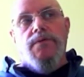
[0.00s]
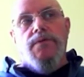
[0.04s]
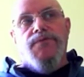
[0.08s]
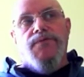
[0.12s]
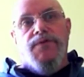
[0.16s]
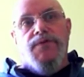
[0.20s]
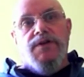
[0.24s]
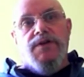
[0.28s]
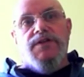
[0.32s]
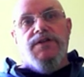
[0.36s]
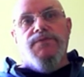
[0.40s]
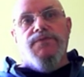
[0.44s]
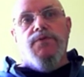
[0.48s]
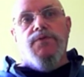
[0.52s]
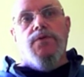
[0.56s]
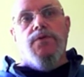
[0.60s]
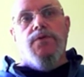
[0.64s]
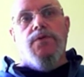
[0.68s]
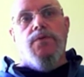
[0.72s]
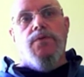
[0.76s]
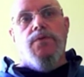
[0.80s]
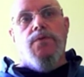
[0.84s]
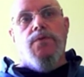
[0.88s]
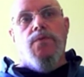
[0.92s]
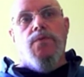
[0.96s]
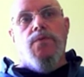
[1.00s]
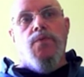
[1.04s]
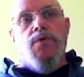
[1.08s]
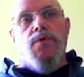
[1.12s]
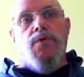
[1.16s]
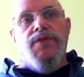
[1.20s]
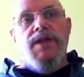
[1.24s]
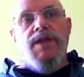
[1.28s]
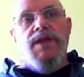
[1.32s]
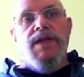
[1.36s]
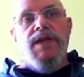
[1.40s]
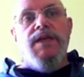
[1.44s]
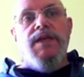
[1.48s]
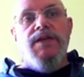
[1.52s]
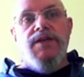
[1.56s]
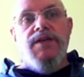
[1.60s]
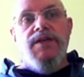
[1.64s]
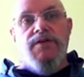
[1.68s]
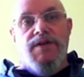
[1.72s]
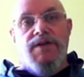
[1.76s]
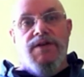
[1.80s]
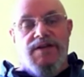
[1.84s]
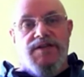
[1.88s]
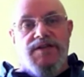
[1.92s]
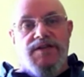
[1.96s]
first of all, within
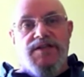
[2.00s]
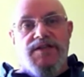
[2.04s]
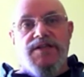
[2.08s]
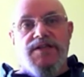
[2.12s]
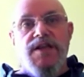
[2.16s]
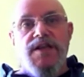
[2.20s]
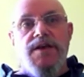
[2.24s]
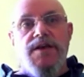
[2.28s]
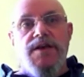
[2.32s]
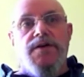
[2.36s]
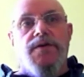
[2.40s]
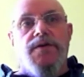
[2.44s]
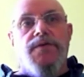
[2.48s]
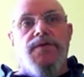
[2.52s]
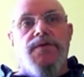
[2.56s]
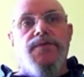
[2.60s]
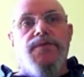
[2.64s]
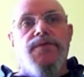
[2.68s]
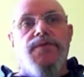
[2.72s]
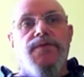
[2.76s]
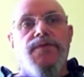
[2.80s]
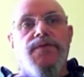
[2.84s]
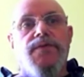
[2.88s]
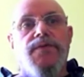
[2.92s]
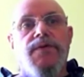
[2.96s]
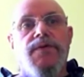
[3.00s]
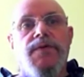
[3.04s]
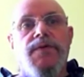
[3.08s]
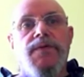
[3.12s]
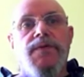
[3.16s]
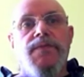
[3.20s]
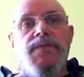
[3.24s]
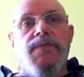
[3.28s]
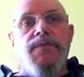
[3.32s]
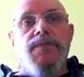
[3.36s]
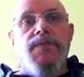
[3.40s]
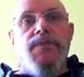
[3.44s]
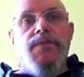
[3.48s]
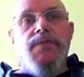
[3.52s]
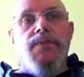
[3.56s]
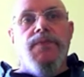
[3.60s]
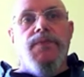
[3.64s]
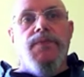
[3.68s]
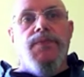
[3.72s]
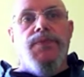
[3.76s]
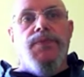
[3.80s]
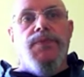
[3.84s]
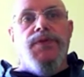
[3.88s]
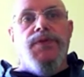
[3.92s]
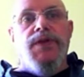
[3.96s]
India itself,
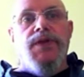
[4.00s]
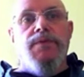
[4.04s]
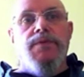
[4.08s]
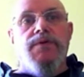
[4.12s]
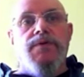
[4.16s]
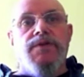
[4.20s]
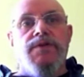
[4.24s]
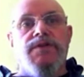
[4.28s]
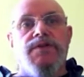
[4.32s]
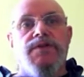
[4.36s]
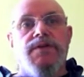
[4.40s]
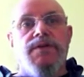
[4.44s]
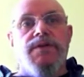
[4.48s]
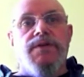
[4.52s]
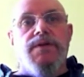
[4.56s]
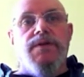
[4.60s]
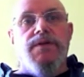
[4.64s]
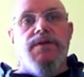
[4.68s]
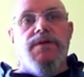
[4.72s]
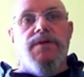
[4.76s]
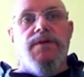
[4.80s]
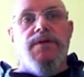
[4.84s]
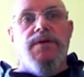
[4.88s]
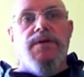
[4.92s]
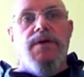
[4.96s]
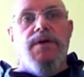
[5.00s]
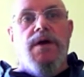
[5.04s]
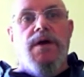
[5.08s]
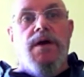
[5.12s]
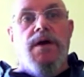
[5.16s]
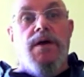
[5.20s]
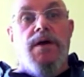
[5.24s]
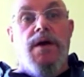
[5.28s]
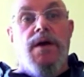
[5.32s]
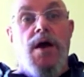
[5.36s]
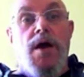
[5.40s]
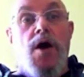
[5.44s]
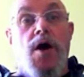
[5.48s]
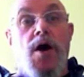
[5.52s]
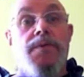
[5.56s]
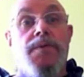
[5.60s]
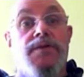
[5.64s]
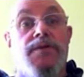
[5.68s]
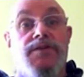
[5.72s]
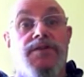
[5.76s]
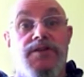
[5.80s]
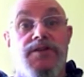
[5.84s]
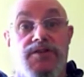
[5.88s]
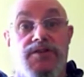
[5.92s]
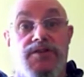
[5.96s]
there was
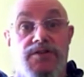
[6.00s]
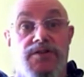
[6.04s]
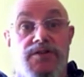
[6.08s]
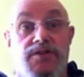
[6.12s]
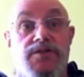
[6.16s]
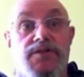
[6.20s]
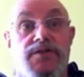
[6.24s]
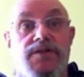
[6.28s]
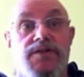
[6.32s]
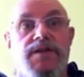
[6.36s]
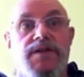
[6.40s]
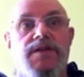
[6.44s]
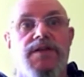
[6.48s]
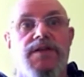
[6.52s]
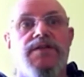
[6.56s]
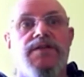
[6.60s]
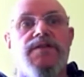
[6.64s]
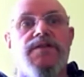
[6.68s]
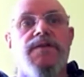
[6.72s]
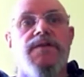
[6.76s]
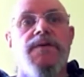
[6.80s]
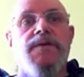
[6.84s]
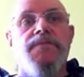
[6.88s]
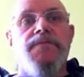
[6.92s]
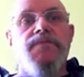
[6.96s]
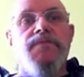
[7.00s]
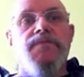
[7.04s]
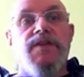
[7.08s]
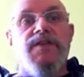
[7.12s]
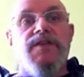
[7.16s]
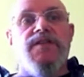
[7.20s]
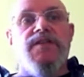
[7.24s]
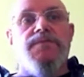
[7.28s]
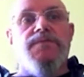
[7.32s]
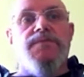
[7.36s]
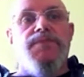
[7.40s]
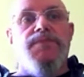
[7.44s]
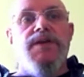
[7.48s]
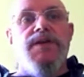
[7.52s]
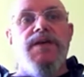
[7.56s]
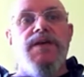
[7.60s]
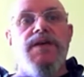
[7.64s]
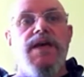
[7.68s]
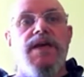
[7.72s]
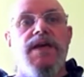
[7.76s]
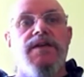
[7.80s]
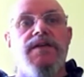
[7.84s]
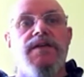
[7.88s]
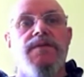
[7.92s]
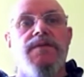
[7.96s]
opposition to this,
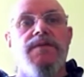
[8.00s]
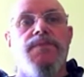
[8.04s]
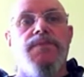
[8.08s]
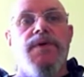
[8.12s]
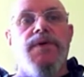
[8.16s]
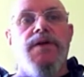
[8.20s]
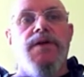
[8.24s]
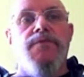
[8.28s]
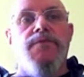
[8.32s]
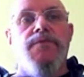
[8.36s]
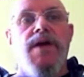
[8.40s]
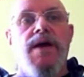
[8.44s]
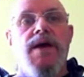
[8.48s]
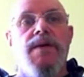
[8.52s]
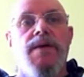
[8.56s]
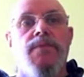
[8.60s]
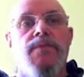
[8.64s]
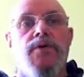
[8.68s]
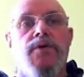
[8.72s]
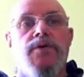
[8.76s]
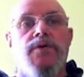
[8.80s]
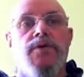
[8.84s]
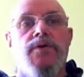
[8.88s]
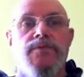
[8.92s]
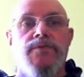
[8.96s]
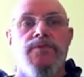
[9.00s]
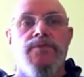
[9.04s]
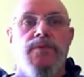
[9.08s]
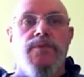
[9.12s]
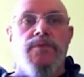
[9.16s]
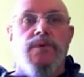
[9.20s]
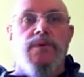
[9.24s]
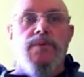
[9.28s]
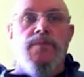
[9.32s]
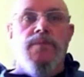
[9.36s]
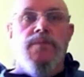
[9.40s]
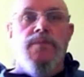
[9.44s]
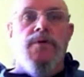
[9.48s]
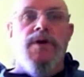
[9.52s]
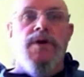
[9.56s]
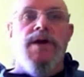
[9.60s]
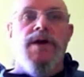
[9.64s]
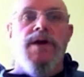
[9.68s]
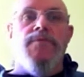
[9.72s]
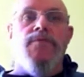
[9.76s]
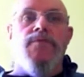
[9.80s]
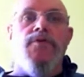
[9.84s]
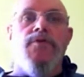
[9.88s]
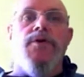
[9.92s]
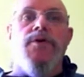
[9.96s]
spearheaded by Ram
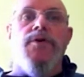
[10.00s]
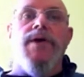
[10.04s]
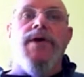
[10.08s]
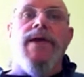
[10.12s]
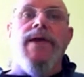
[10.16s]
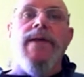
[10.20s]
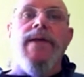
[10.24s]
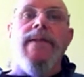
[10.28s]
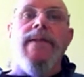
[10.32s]
Mohan Roy,